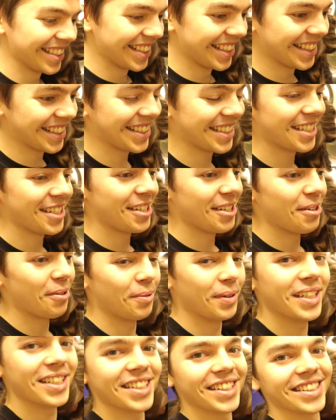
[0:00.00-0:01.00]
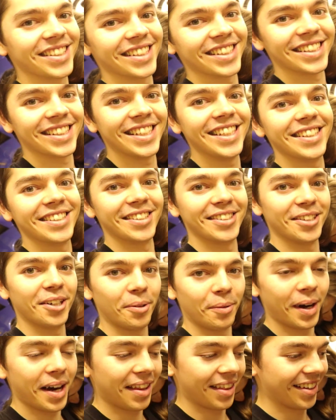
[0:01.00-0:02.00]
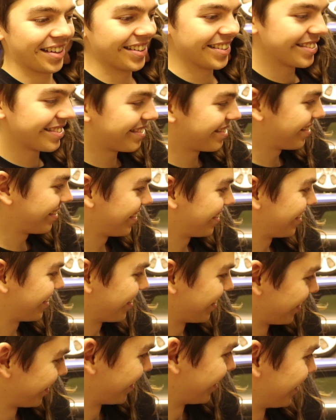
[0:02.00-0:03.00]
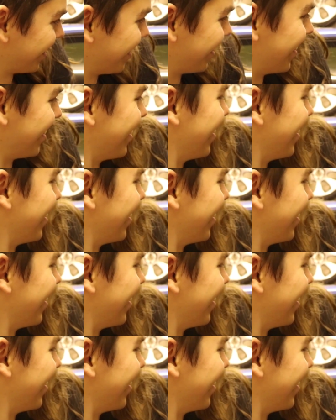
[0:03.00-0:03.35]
if you guys are new to the channel, and now it's grey, which looks